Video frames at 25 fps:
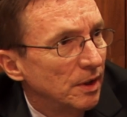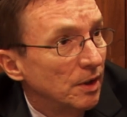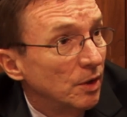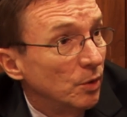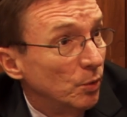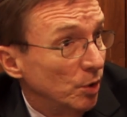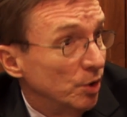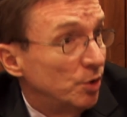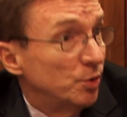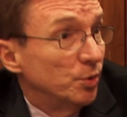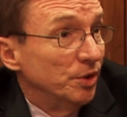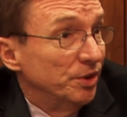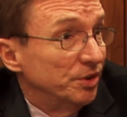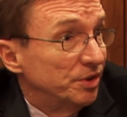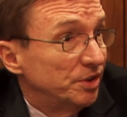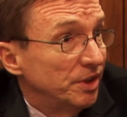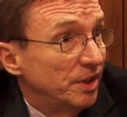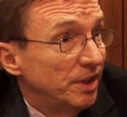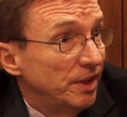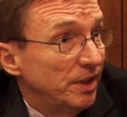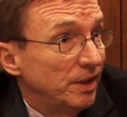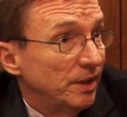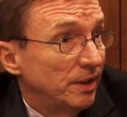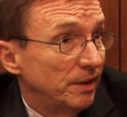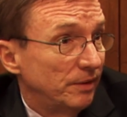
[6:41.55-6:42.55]
which we
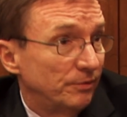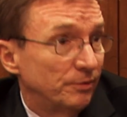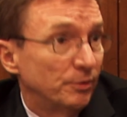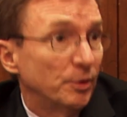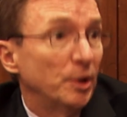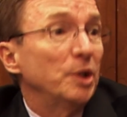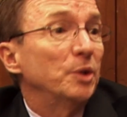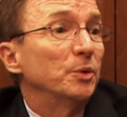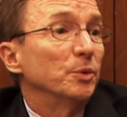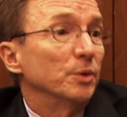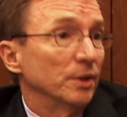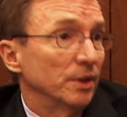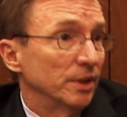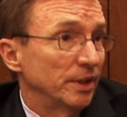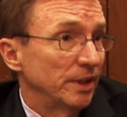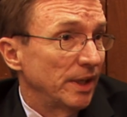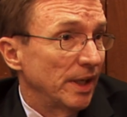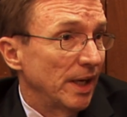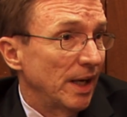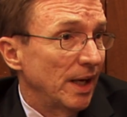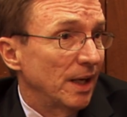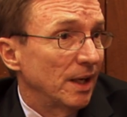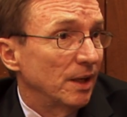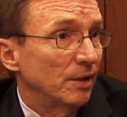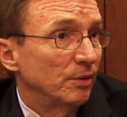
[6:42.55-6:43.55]
see frequently
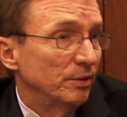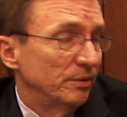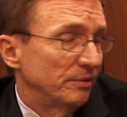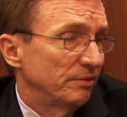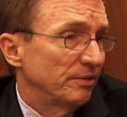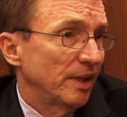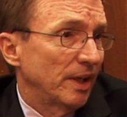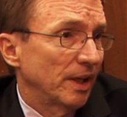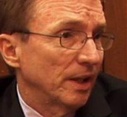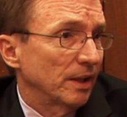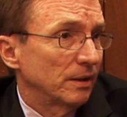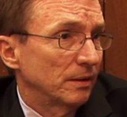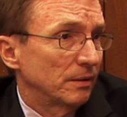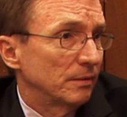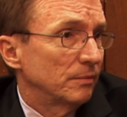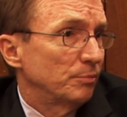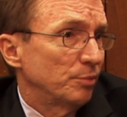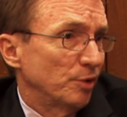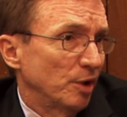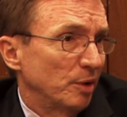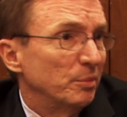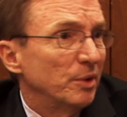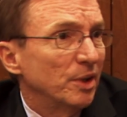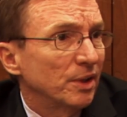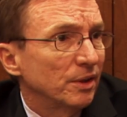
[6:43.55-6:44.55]
now, in fact,
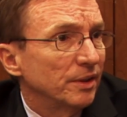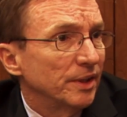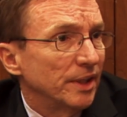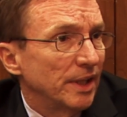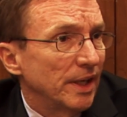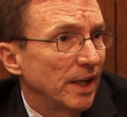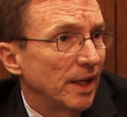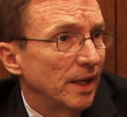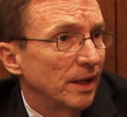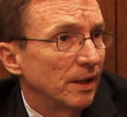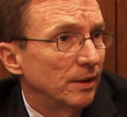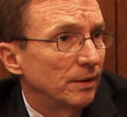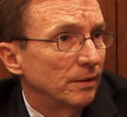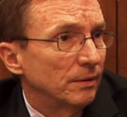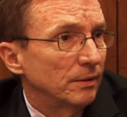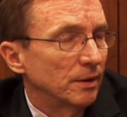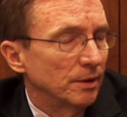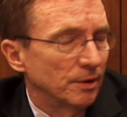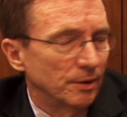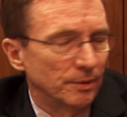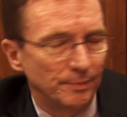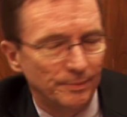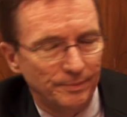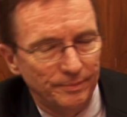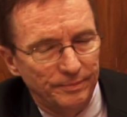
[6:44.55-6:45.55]
primarily now,
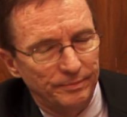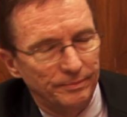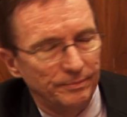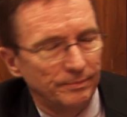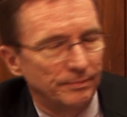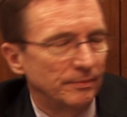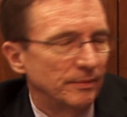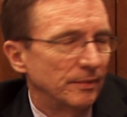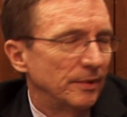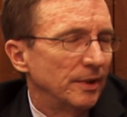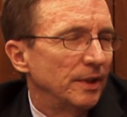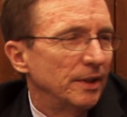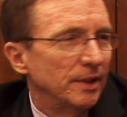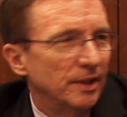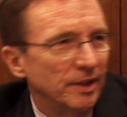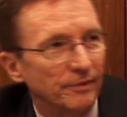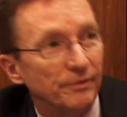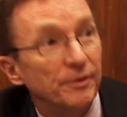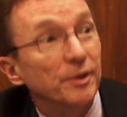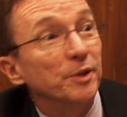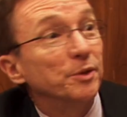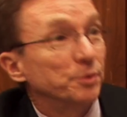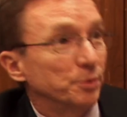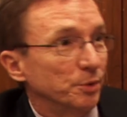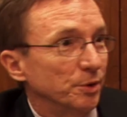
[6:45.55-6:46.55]
or if
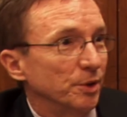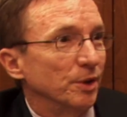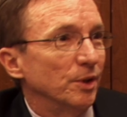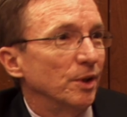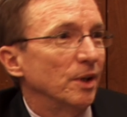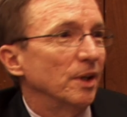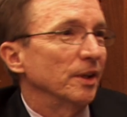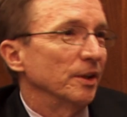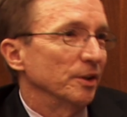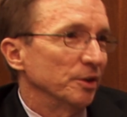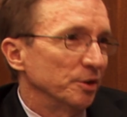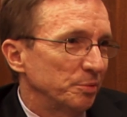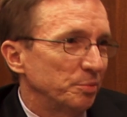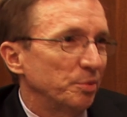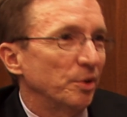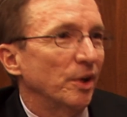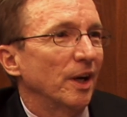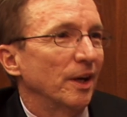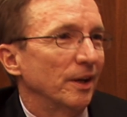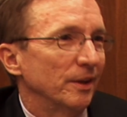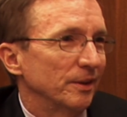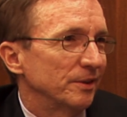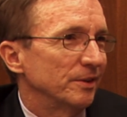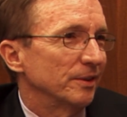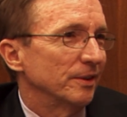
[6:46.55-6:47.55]
this were in August,
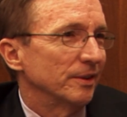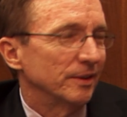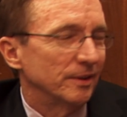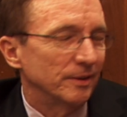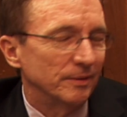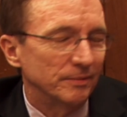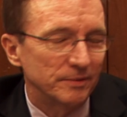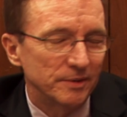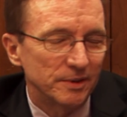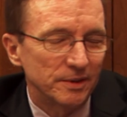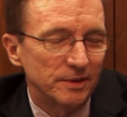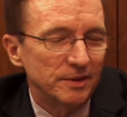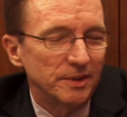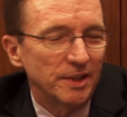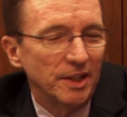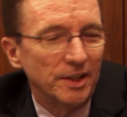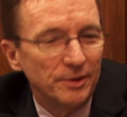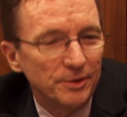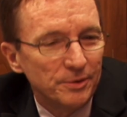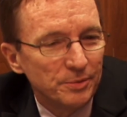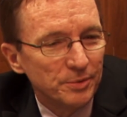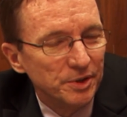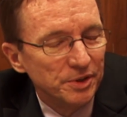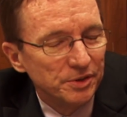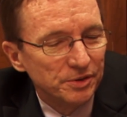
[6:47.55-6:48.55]
prior to the
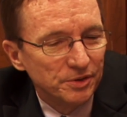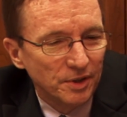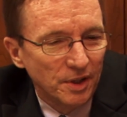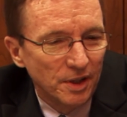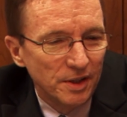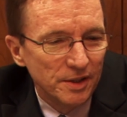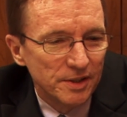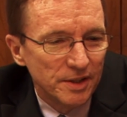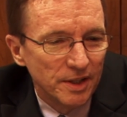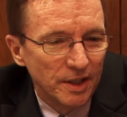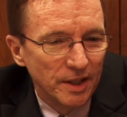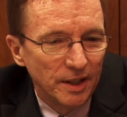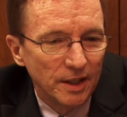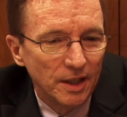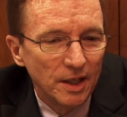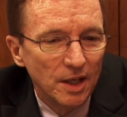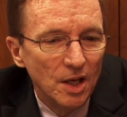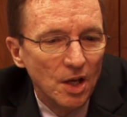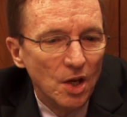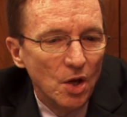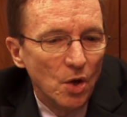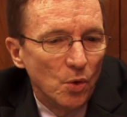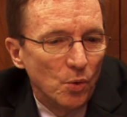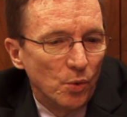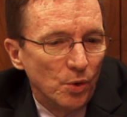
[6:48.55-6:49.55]
10/3 start date,
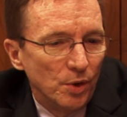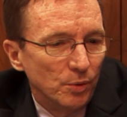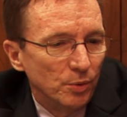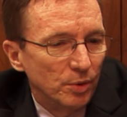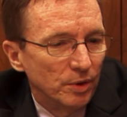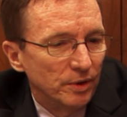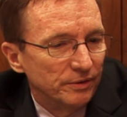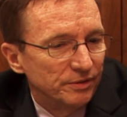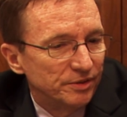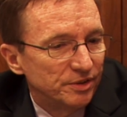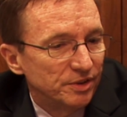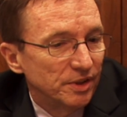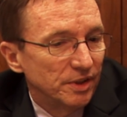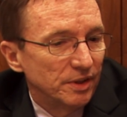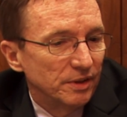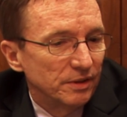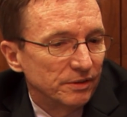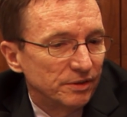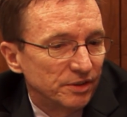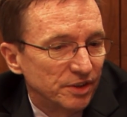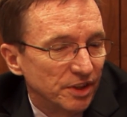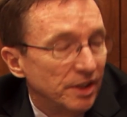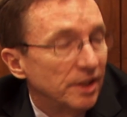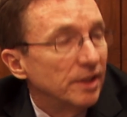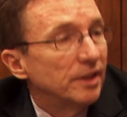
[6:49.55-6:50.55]
we would have
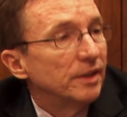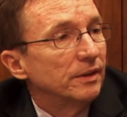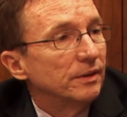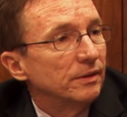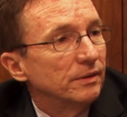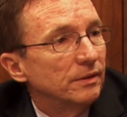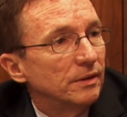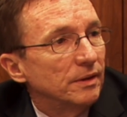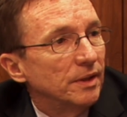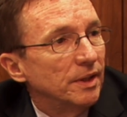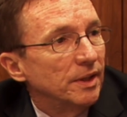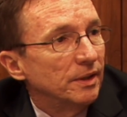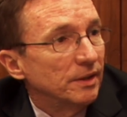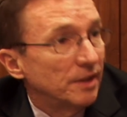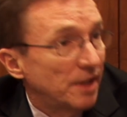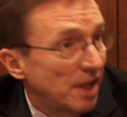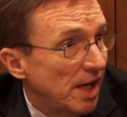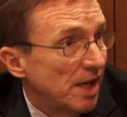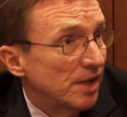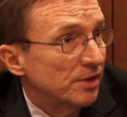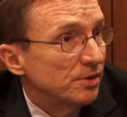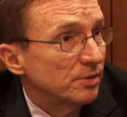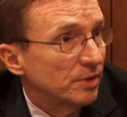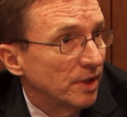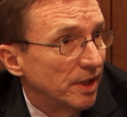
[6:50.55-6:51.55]
seen it in
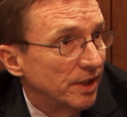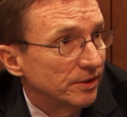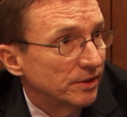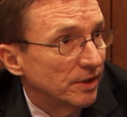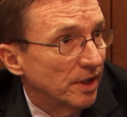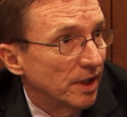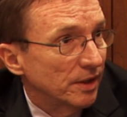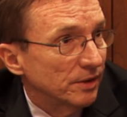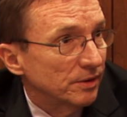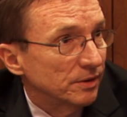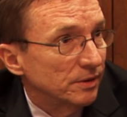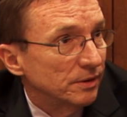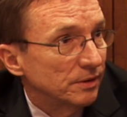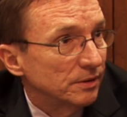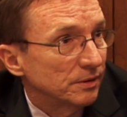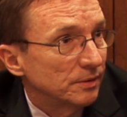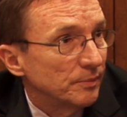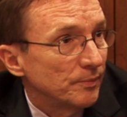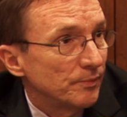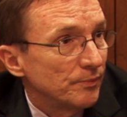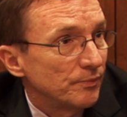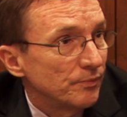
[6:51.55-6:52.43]
cash transactions.